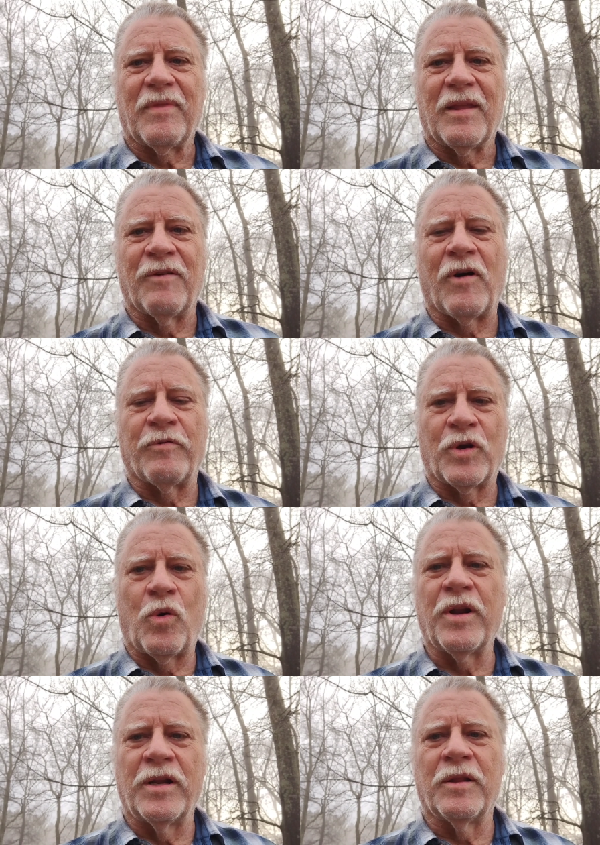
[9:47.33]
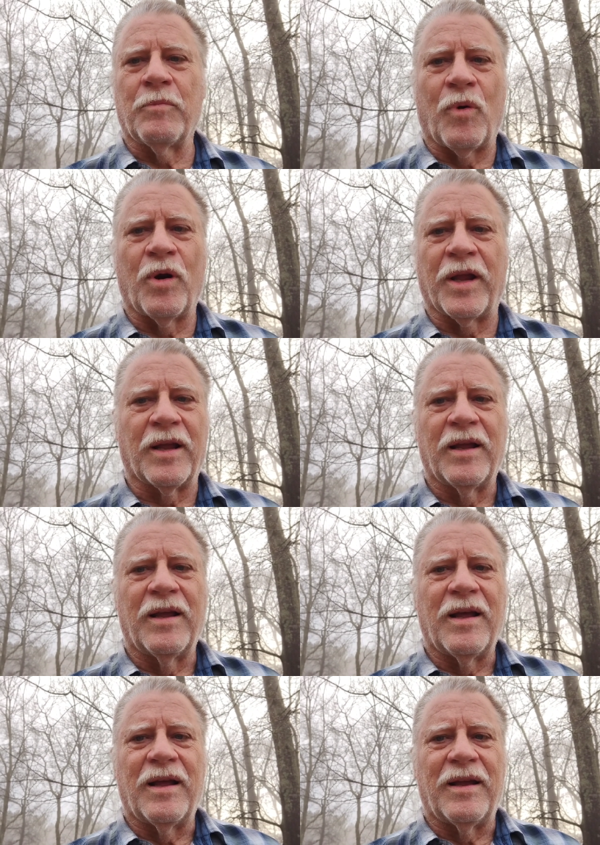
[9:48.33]
If I record it in the morning,
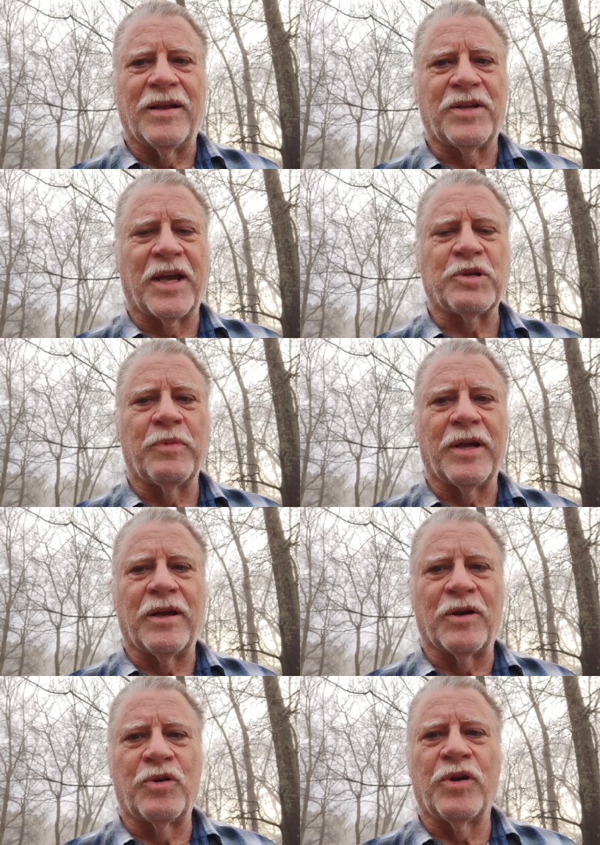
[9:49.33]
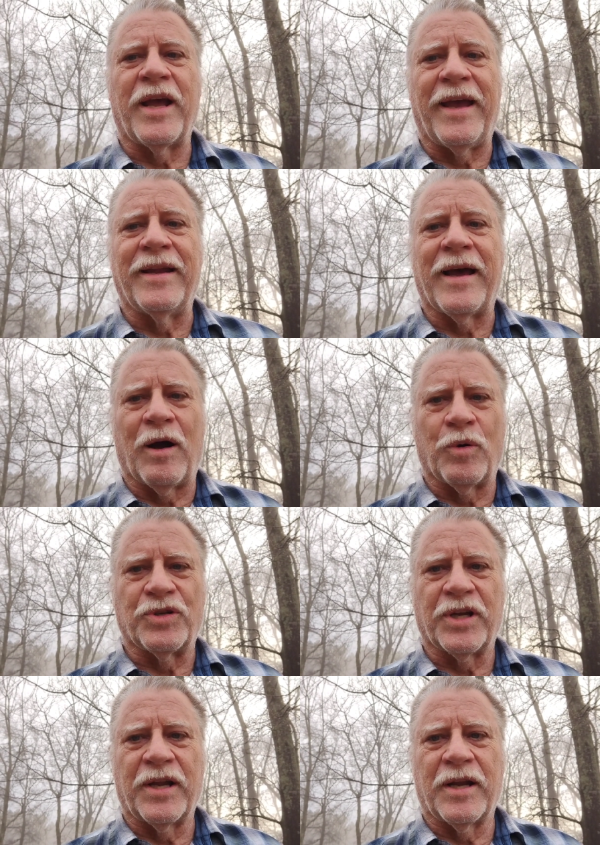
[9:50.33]
it takes me a good eight
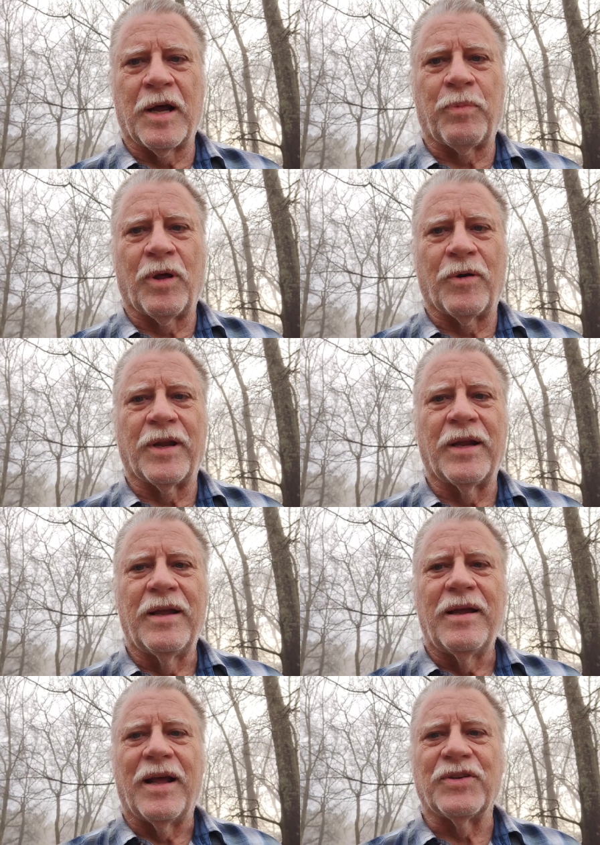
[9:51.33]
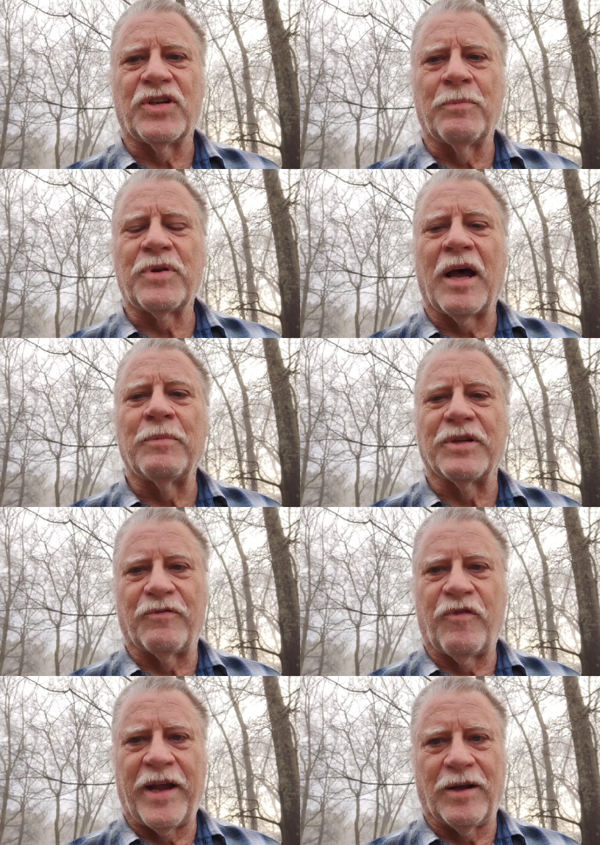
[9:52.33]
hours to get it uploaded, and sometimes
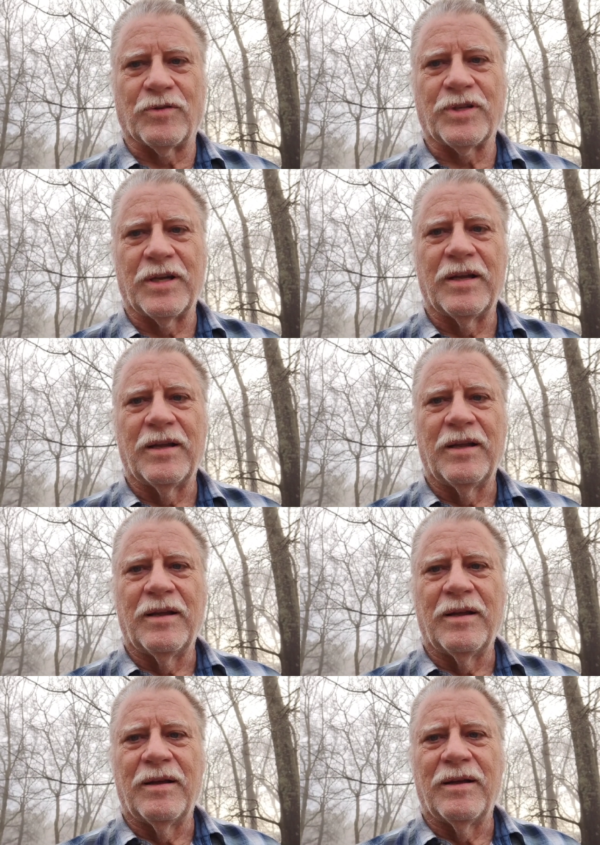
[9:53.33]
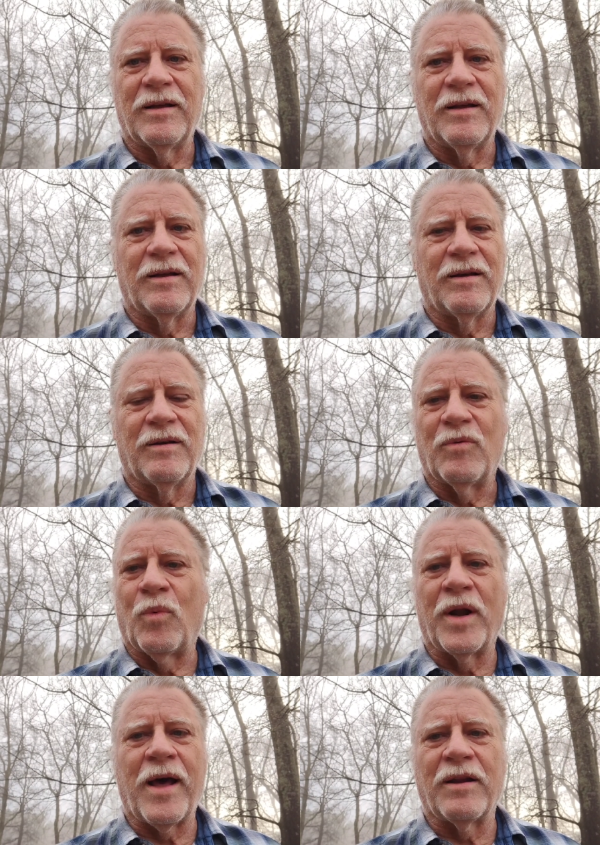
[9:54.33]
it fails
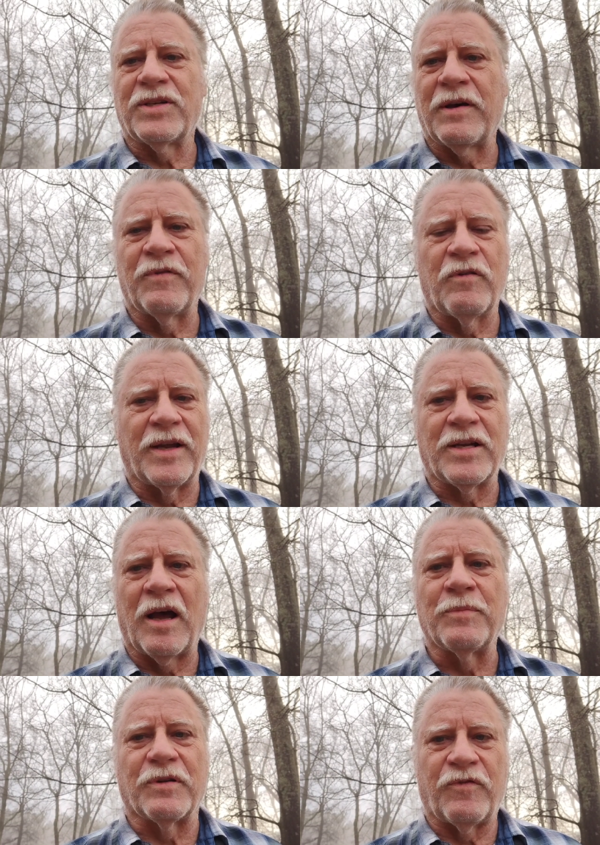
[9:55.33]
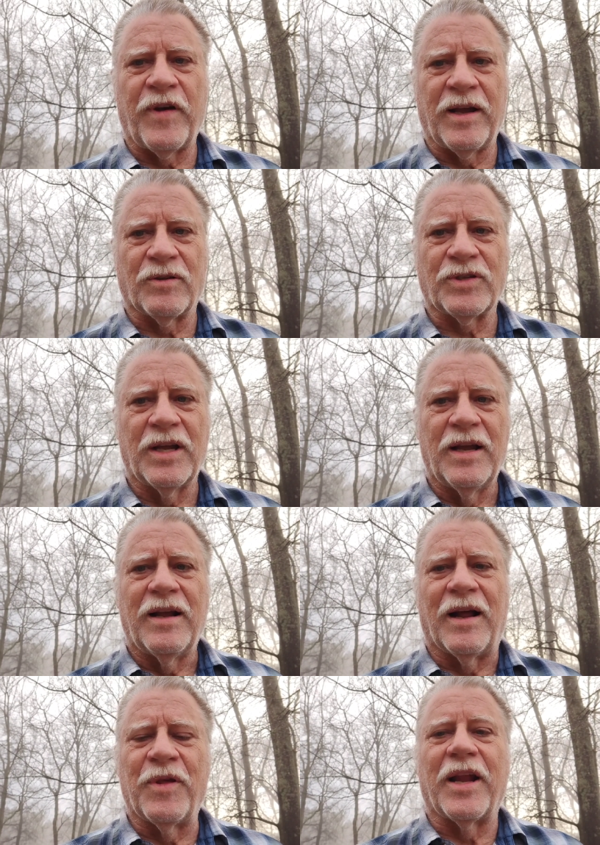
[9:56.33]
one out of seven or eight times it fails,
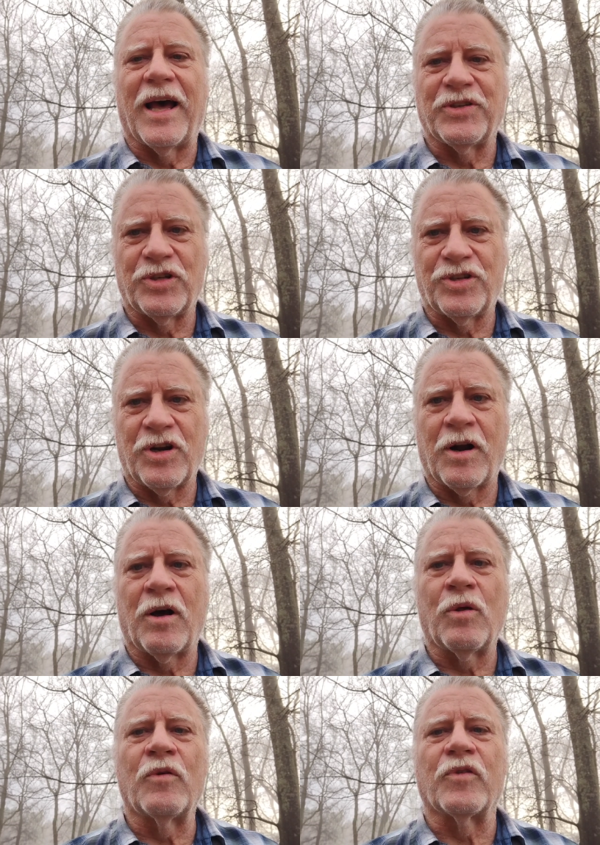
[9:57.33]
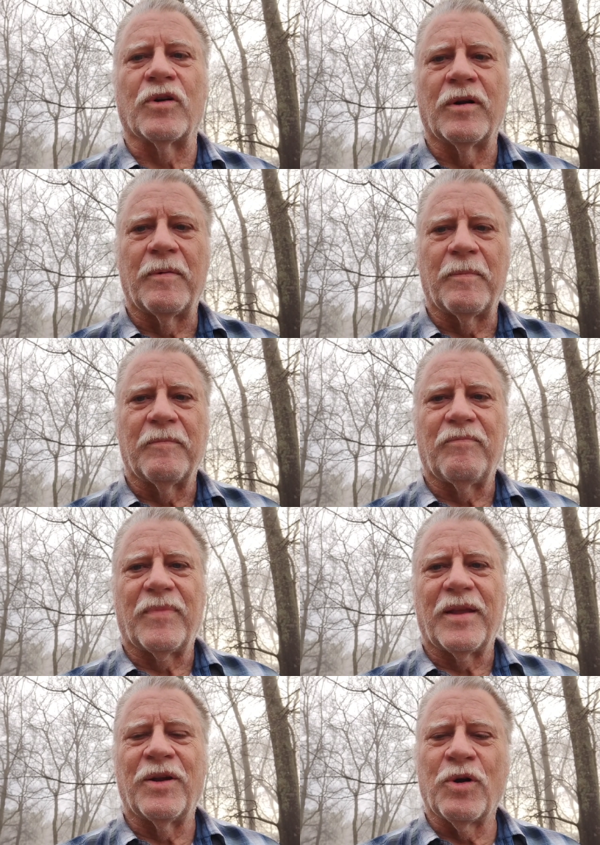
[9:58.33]
and then it has to start all over.
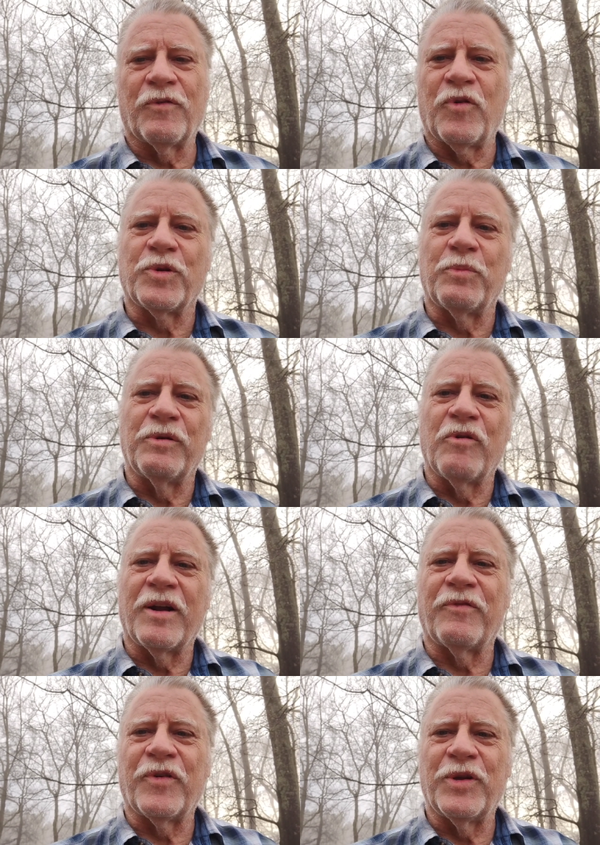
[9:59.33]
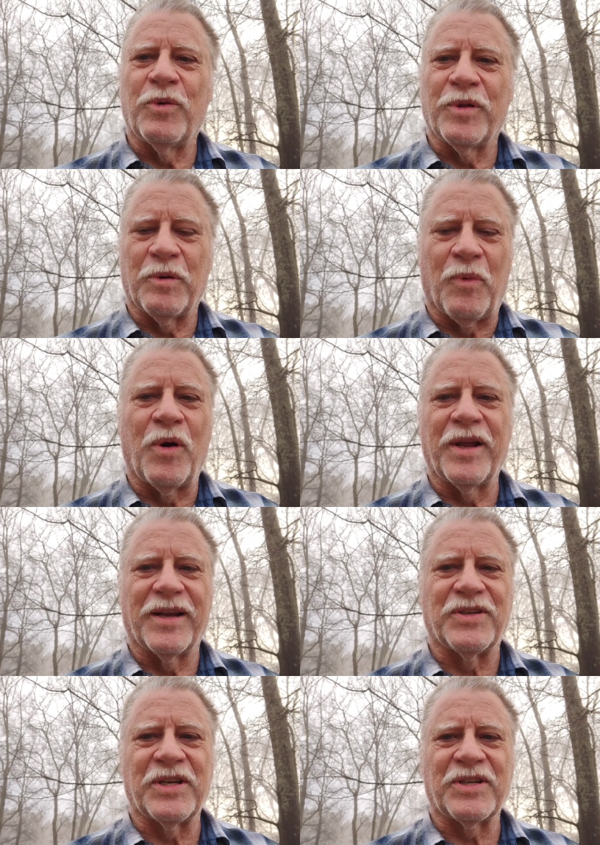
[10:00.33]
In order for it to be ready for you in the morning
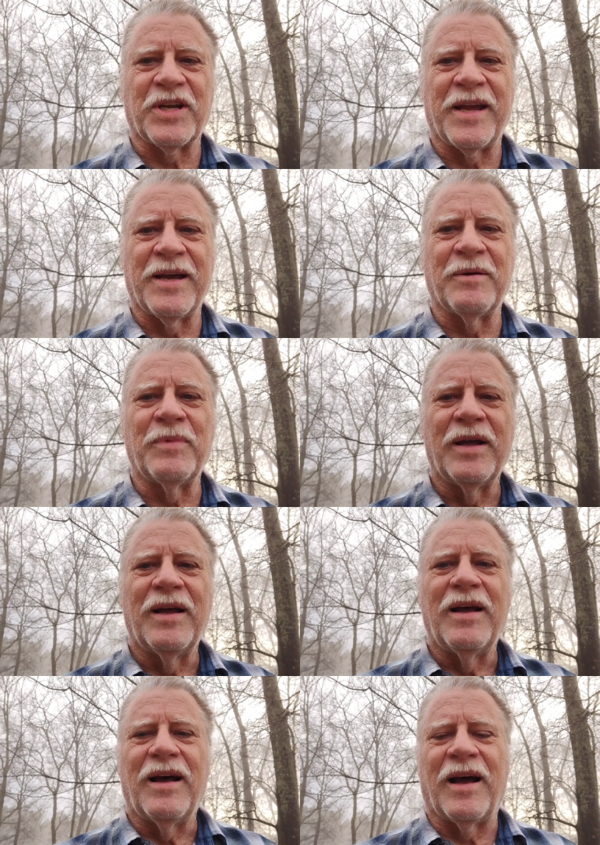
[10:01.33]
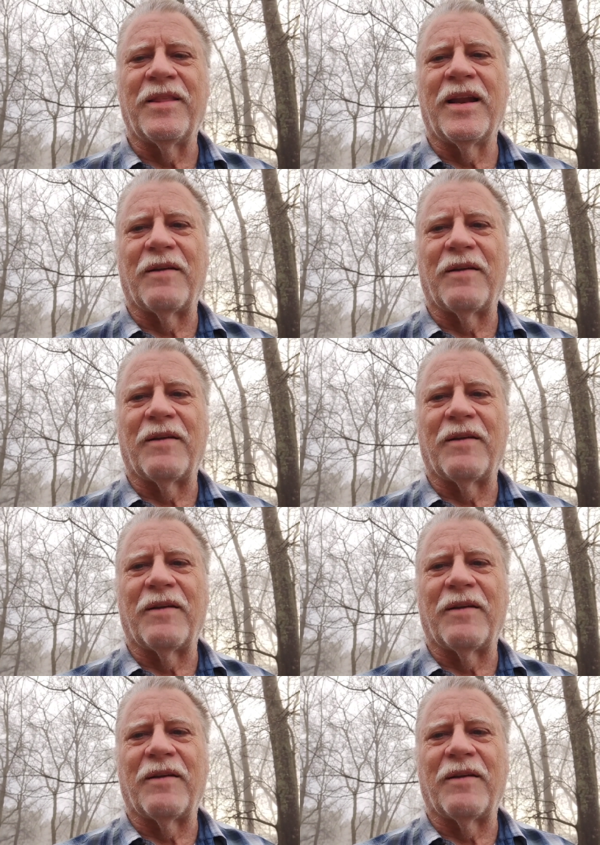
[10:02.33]
at 6 a.m., I then